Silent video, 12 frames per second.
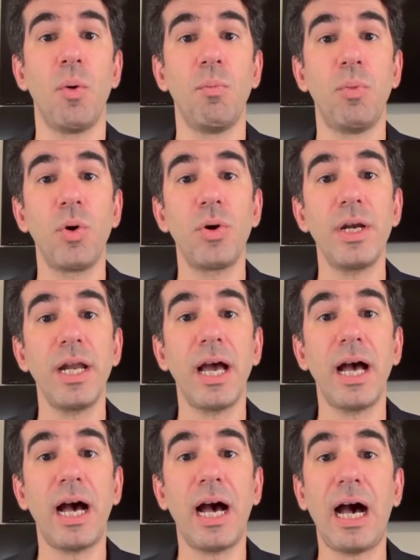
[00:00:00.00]
Born
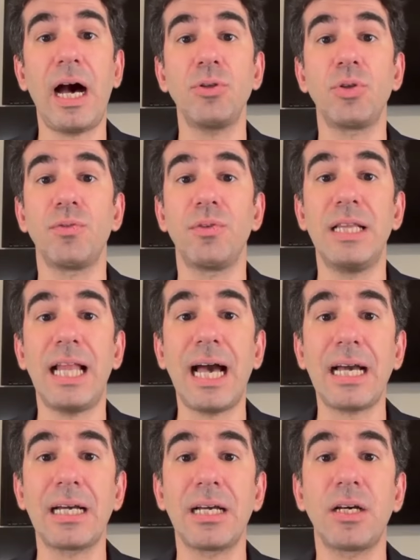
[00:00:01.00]
out of
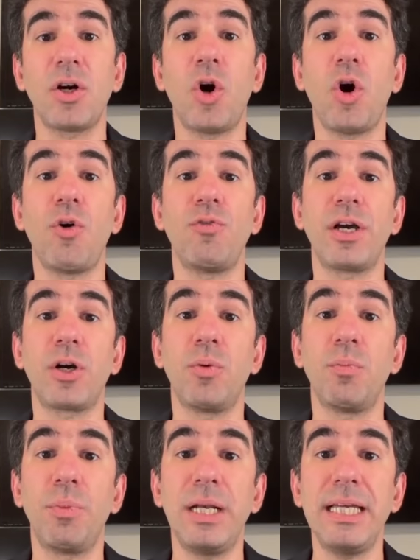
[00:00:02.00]
lack of a
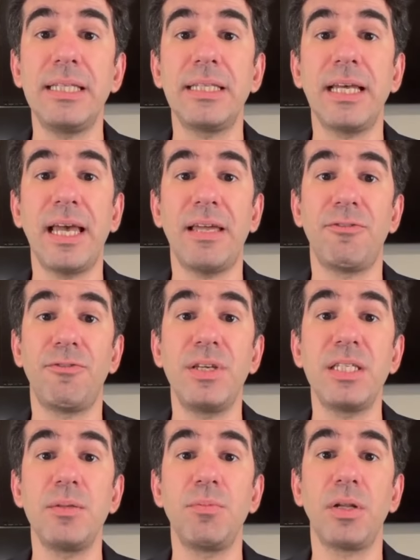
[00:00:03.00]
complete and
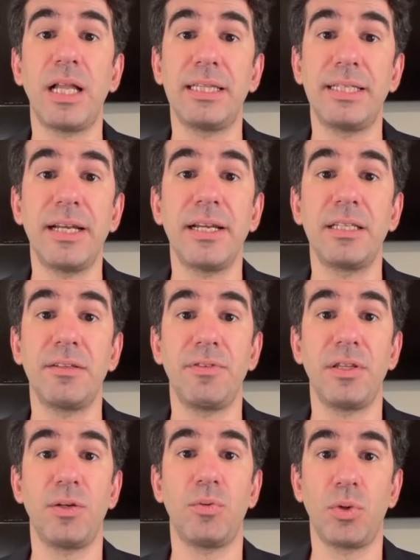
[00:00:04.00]
feasible alternative
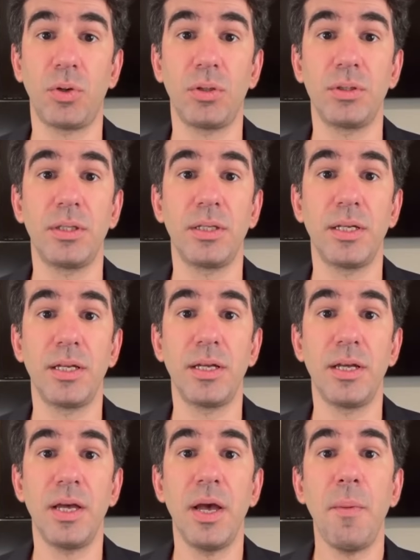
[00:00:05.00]
in the world,
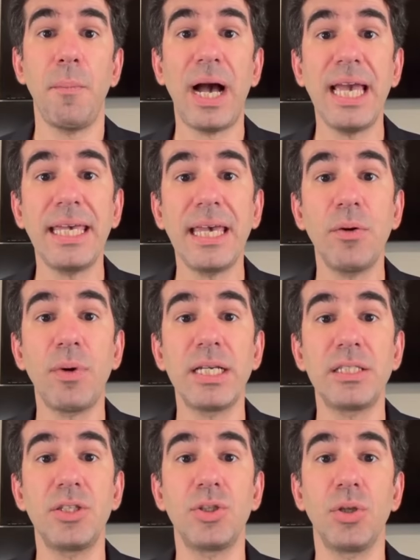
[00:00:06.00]
Pi
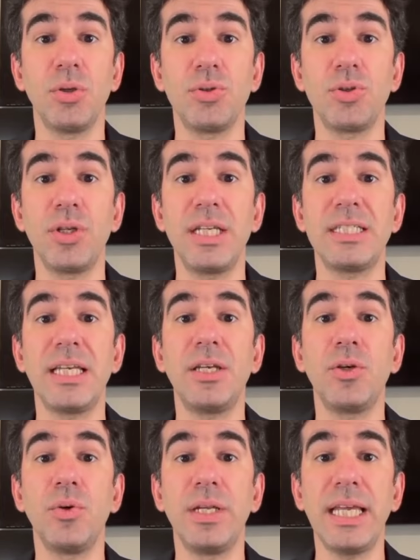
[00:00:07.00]
KYC solution is a
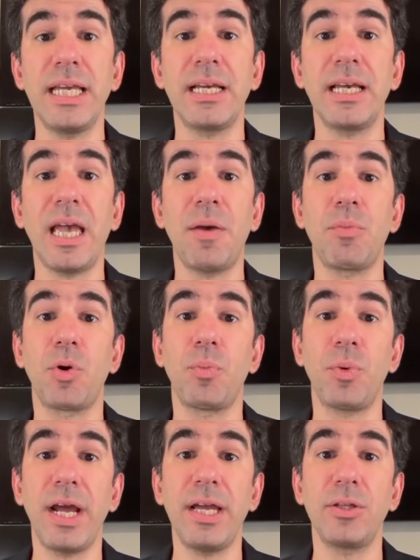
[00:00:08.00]
unique and
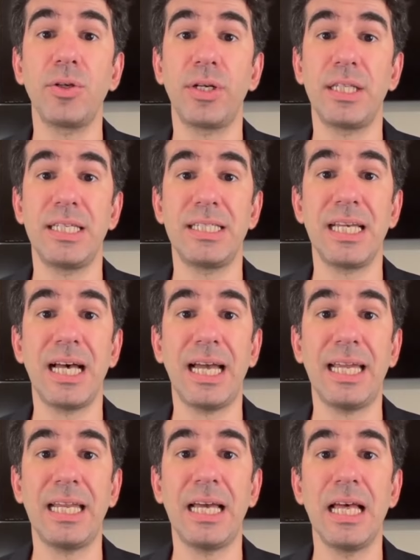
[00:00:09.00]
proprietary
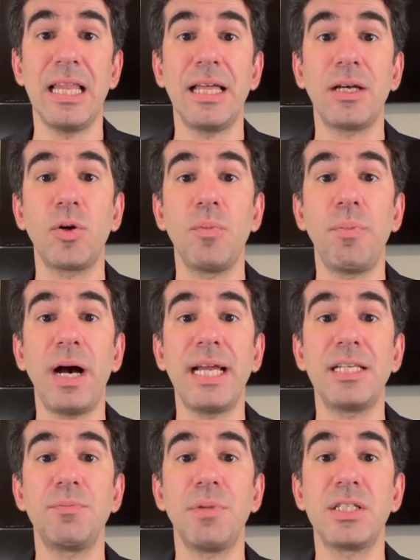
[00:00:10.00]
design that
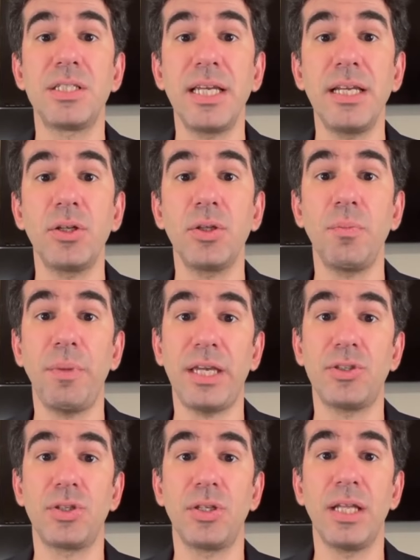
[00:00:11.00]
combines machine
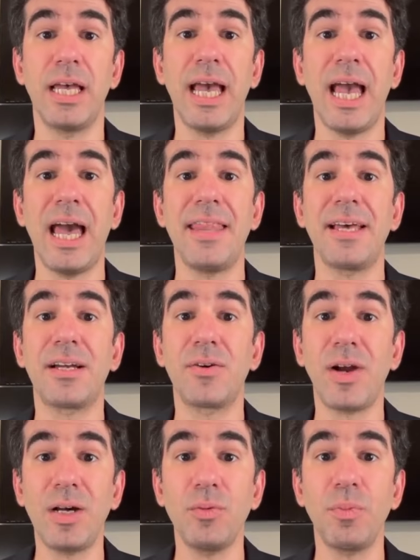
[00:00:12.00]
automation and the
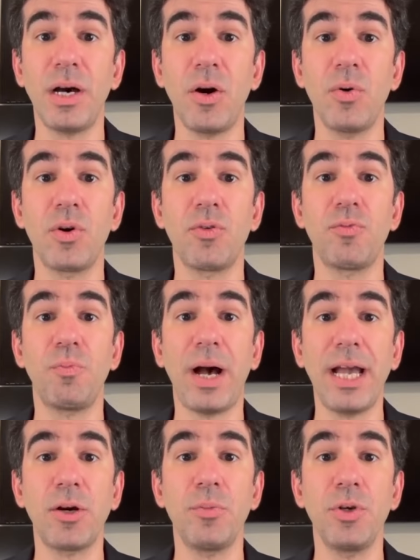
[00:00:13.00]
crowd power of
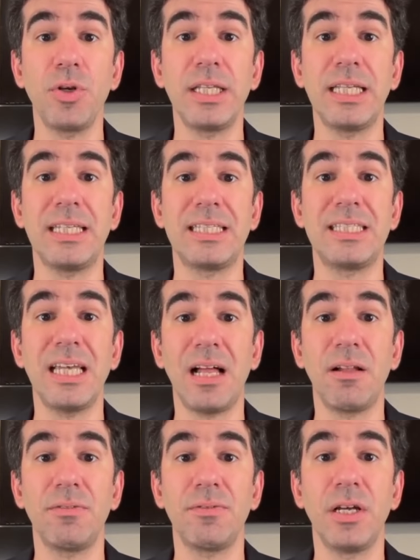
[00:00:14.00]
Pi community
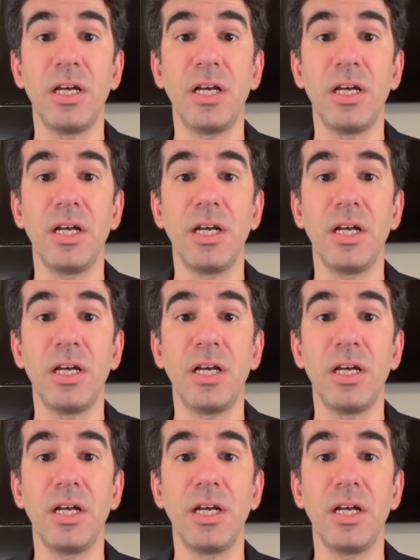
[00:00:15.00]
itself